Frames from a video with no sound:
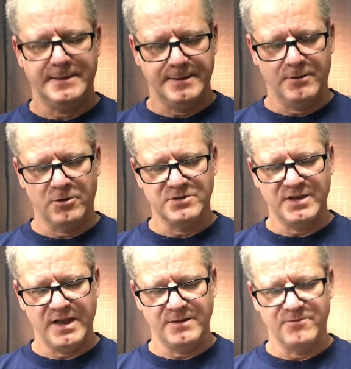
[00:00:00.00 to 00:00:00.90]
Art
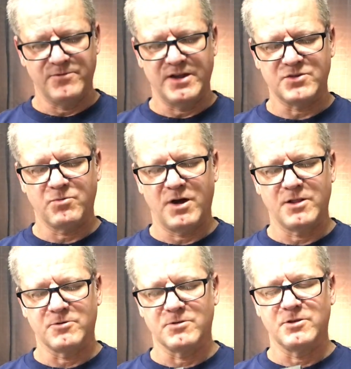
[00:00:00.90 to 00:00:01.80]
Tatum, Fats
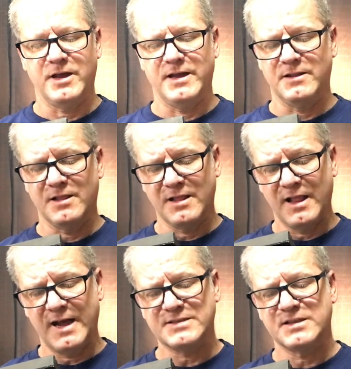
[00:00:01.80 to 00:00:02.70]
Waller, and
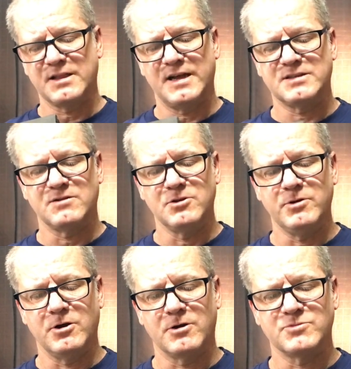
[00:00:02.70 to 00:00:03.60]
lots of
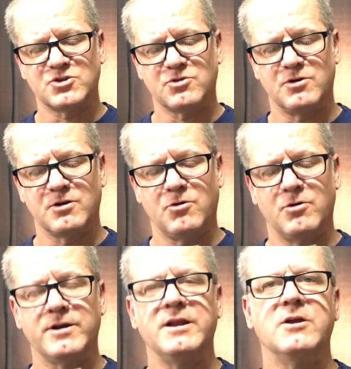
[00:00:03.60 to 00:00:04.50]
Louis Armstrong
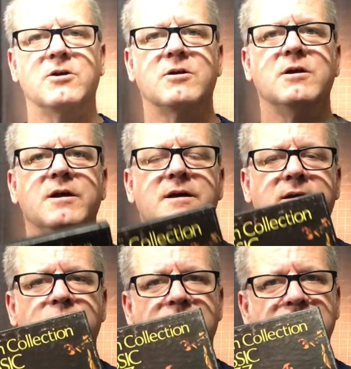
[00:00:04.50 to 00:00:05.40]
on here,
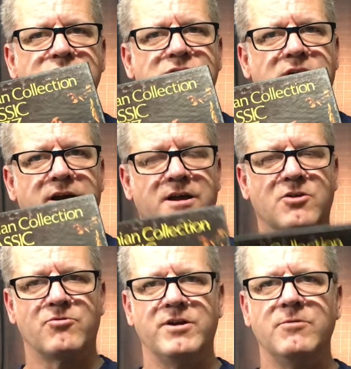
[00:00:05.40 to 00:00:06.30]
which I
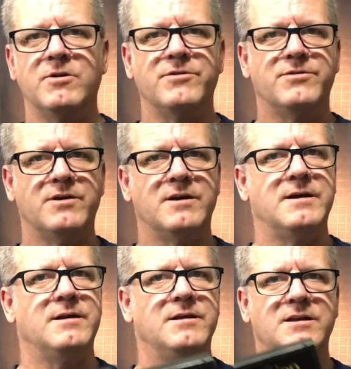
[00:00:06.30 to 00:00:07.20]
agree with.
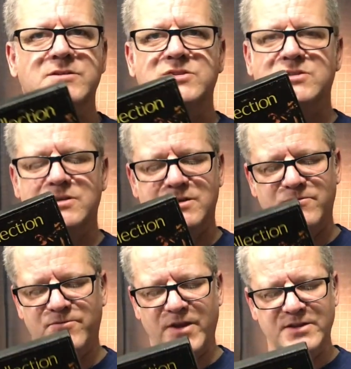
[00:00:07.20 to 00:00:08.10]
It's
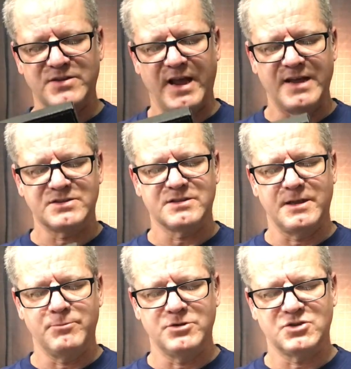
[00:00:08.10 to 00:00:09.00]
fantastic they
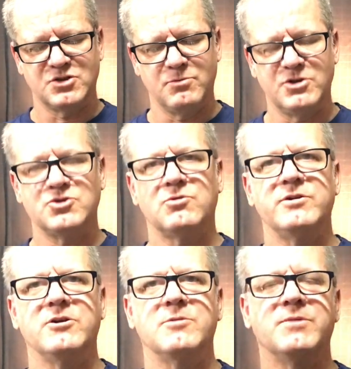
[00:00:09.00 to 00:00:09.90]
put so much on
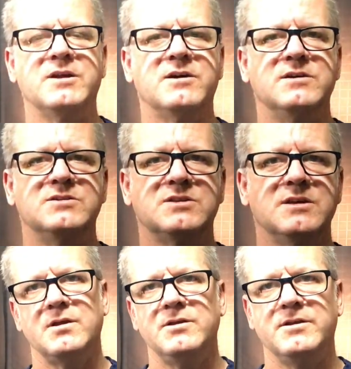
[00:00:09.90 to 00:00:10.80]
here, because
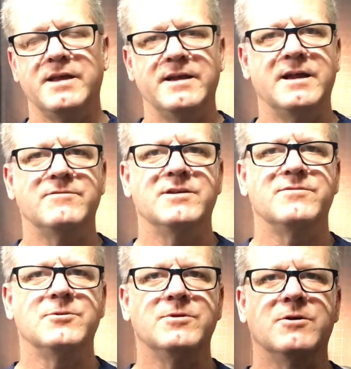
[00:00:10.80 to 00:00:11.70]
you can't have enough
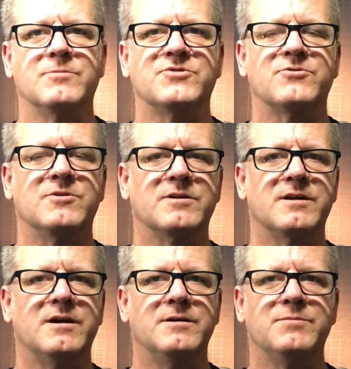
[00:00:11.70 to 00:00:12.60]
Louis Armstrong,
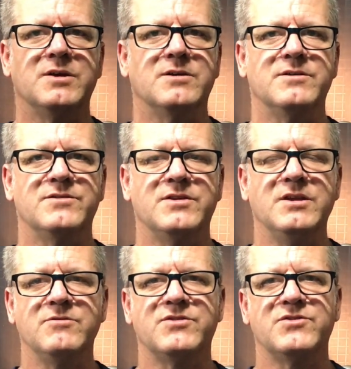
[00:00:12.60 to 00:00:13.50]
because
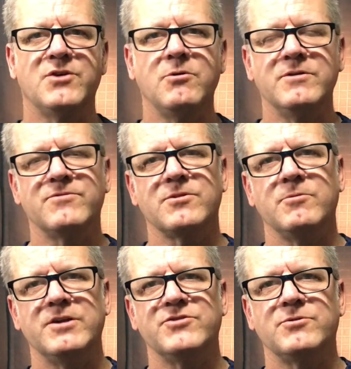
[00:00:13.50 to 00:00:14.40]
he's so
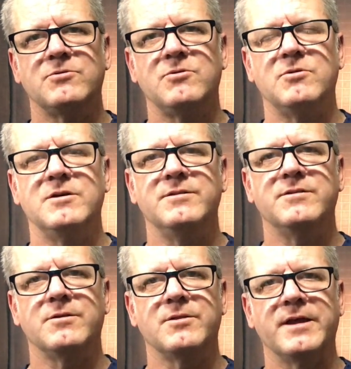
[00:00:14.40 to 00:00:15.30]
influential on
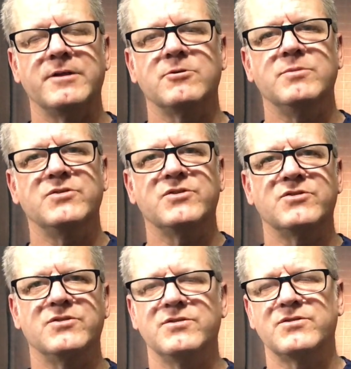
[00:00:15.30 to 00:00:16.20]
the later
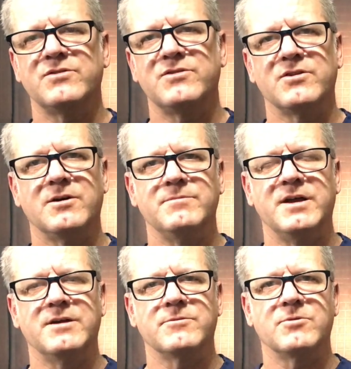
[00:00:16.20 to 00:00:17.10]
musicians to come
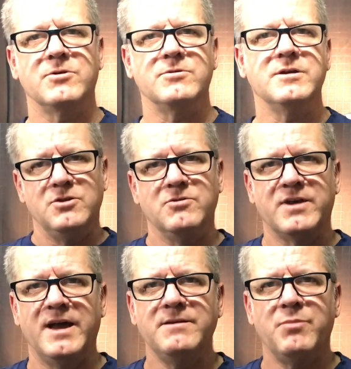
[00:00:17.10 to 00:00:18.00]
down the road. You
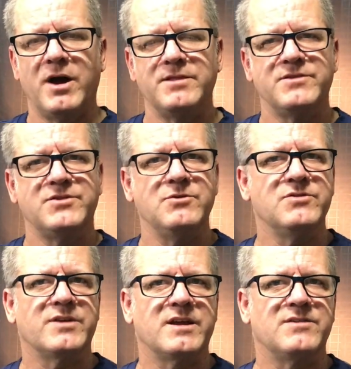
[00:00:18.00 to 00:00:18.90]
can buy this
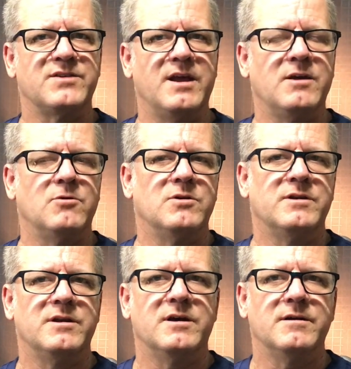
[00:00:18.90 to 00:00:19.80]
used, like I say,
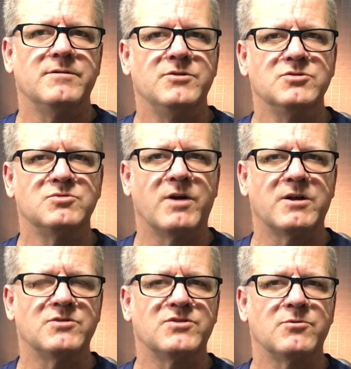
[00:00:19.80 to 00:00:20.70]
on used
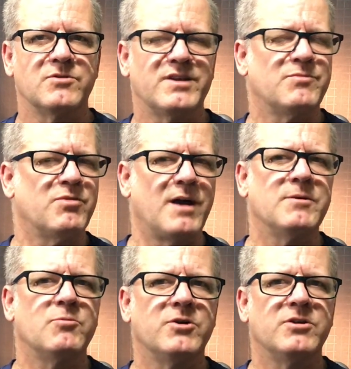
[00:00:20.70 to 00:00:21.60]
record stores. That's
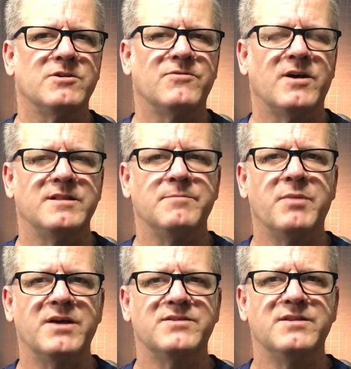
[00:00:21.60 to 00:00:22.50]
probably where you're going to find the
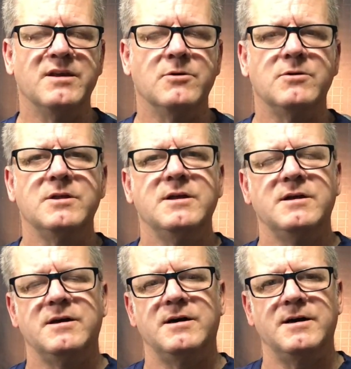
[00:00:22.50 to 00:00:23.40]
best deal.
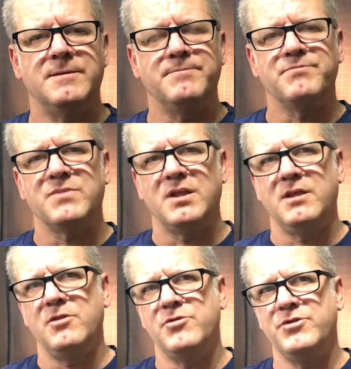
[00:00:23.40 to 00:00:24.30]

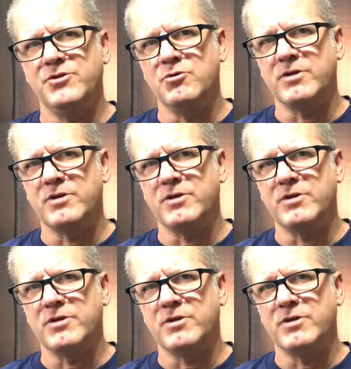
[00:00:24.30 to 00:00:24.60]
You